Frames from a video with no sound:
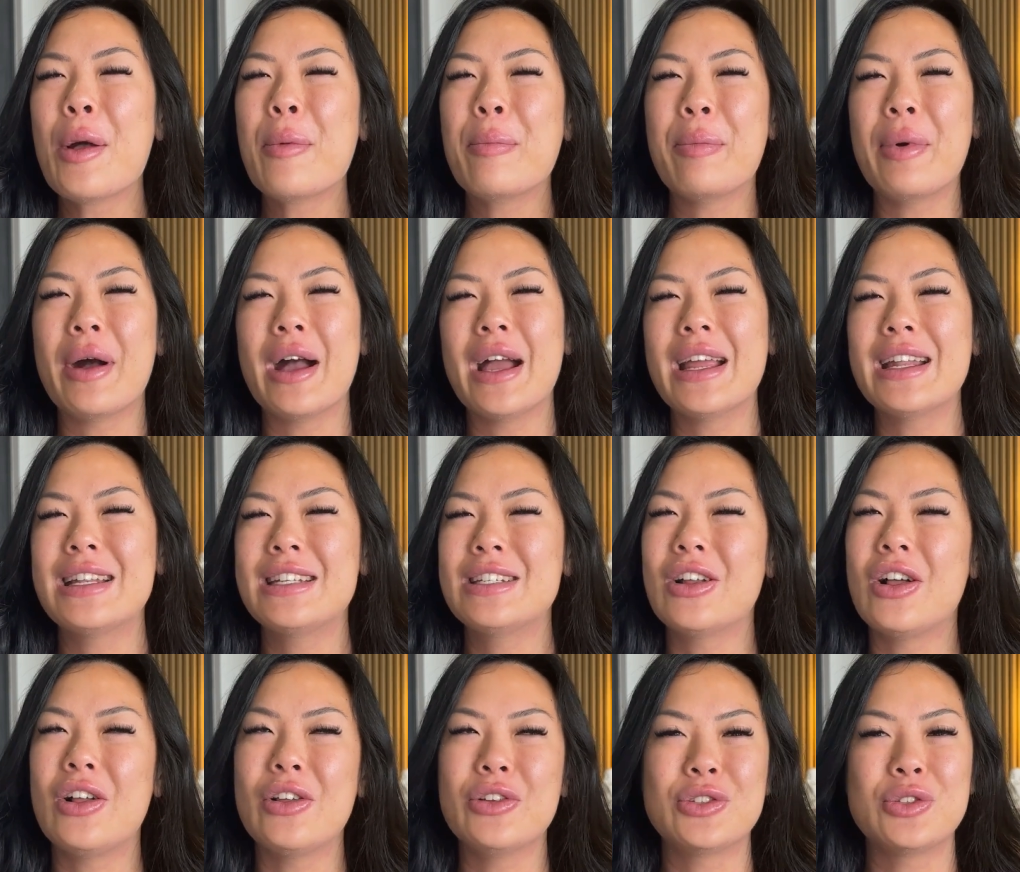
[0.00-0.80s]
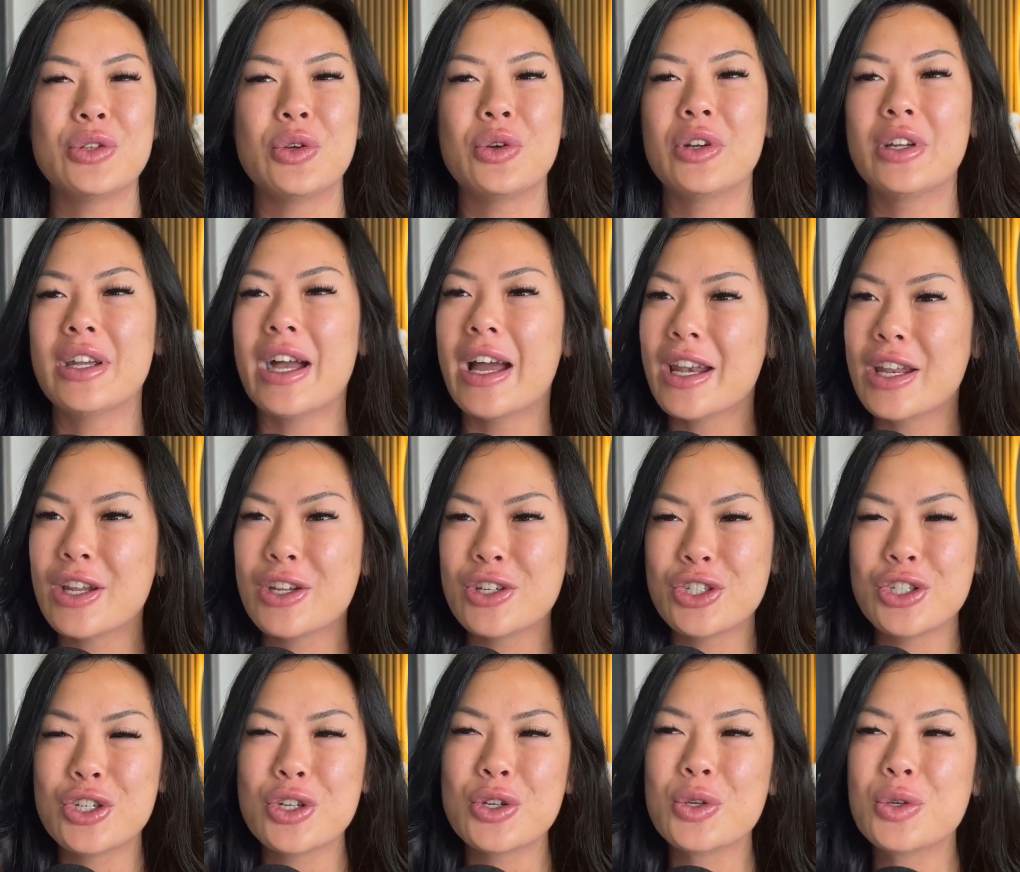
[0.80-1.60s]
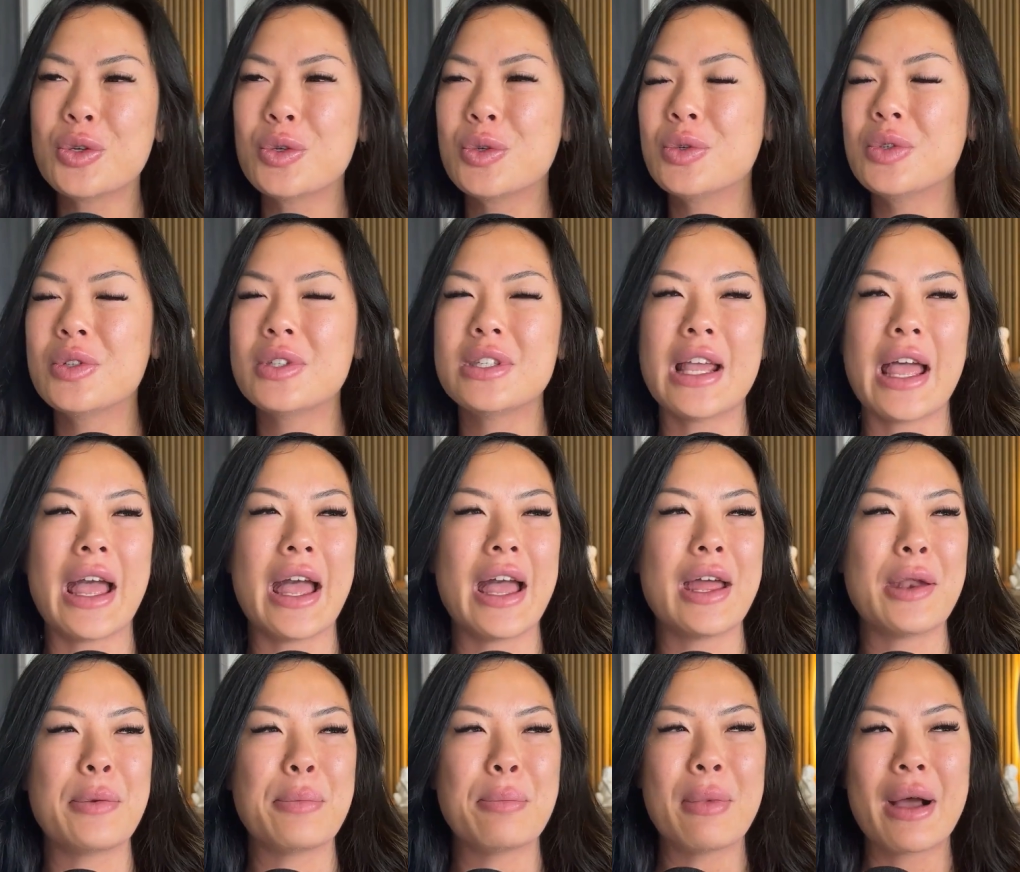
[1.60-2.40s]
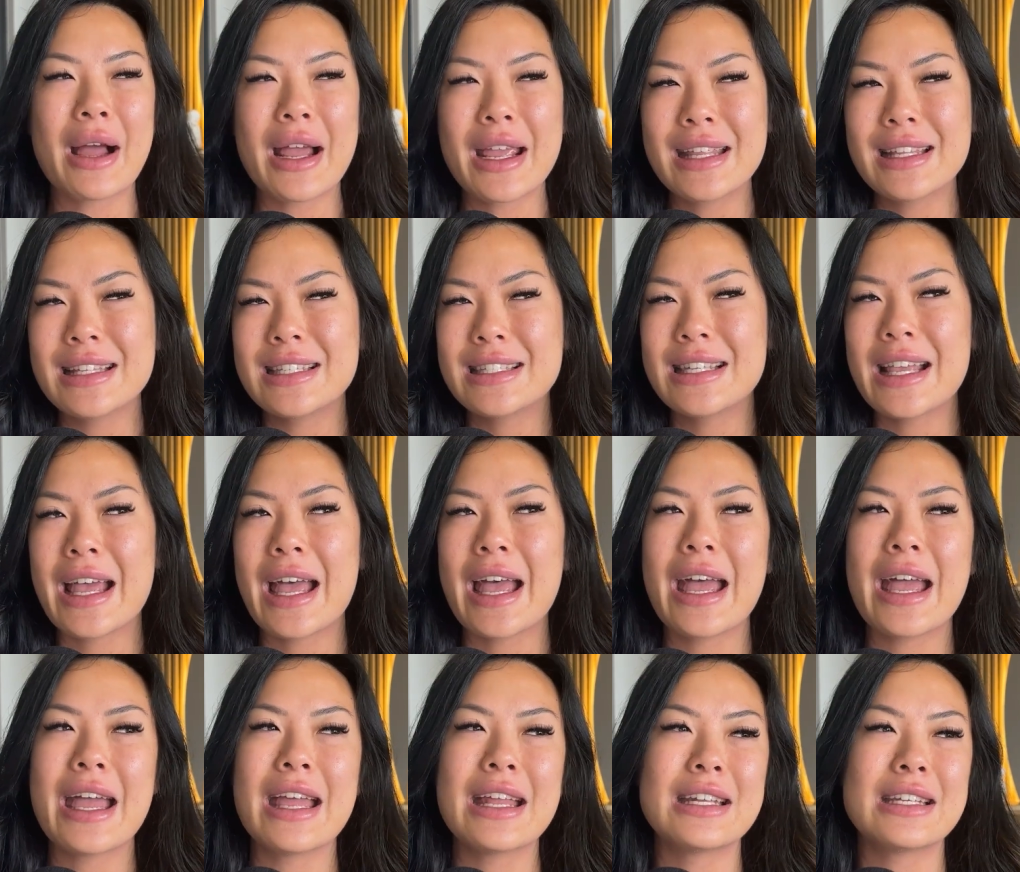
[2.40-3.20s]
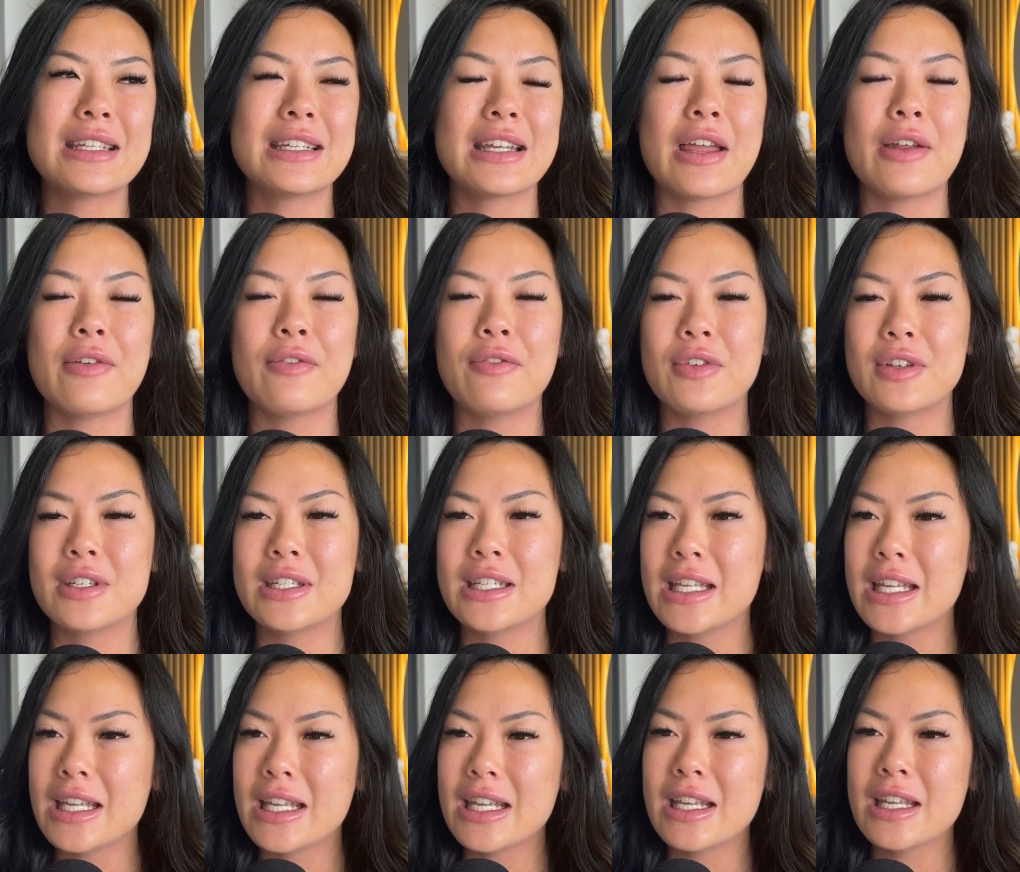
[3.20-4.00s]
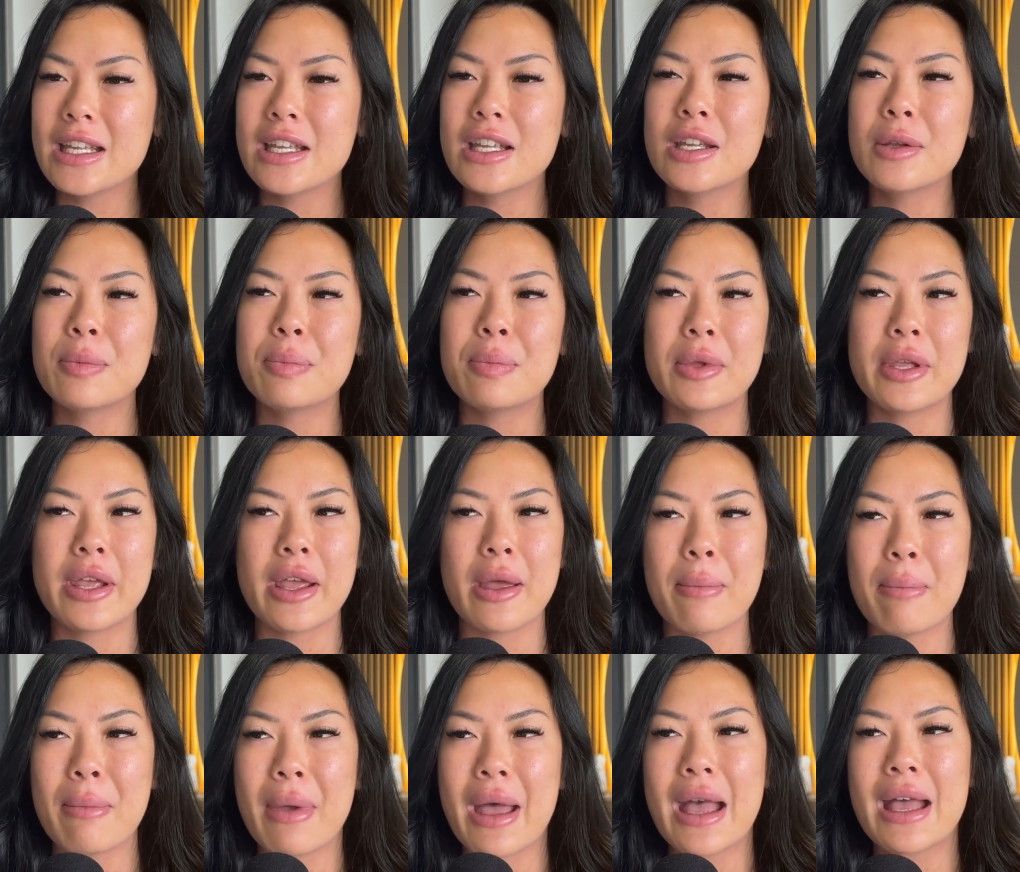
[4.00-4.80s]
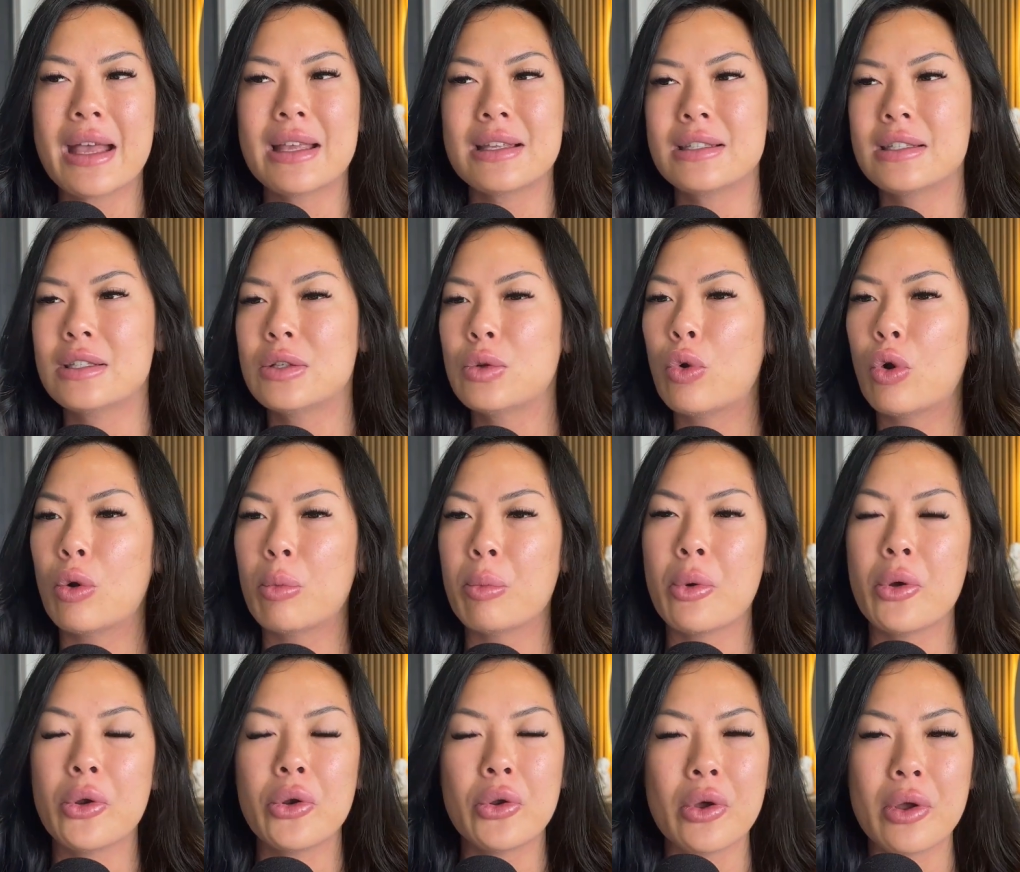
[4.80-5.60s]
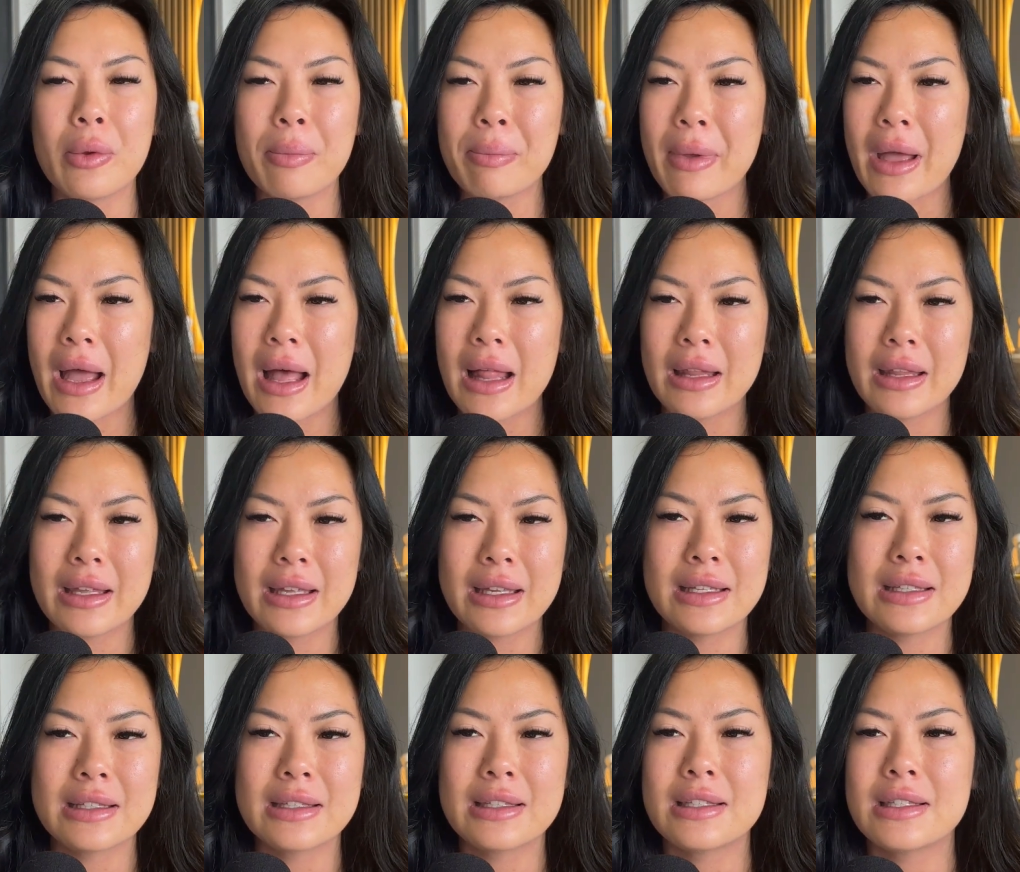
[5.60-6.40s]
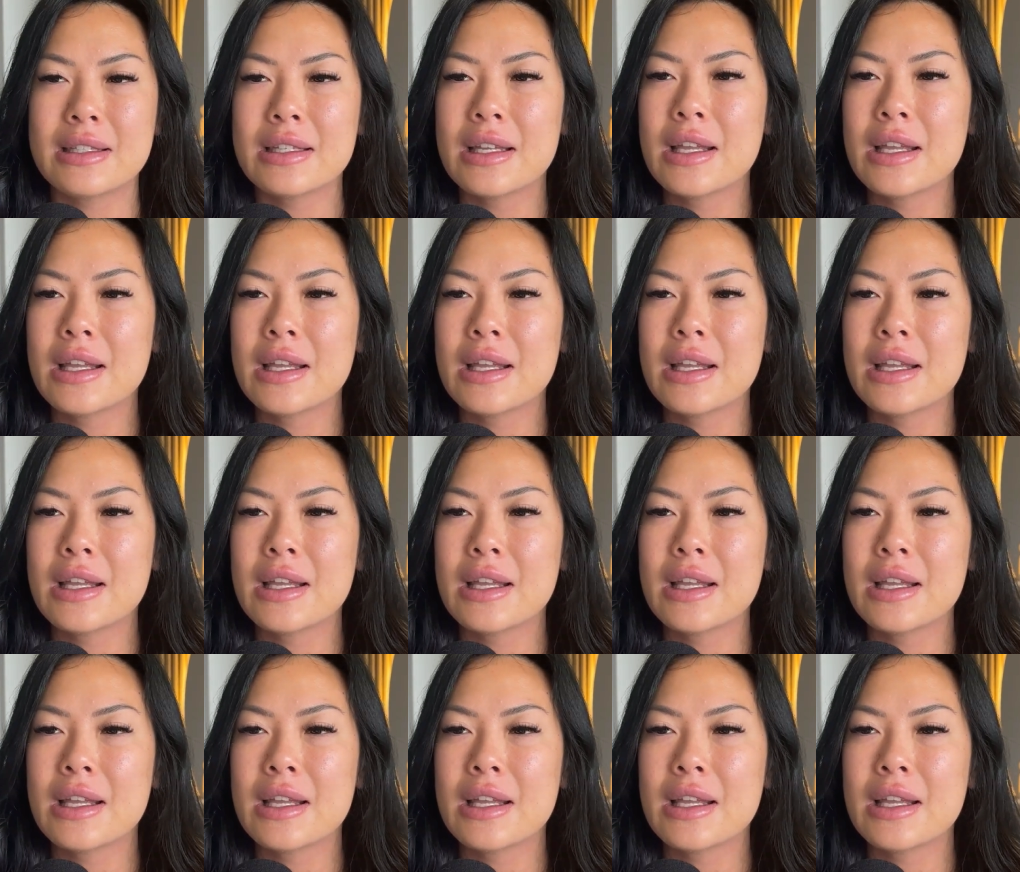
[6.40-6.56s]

but also gut issues and mindset and fatigue, P M S, hormonal imbalance,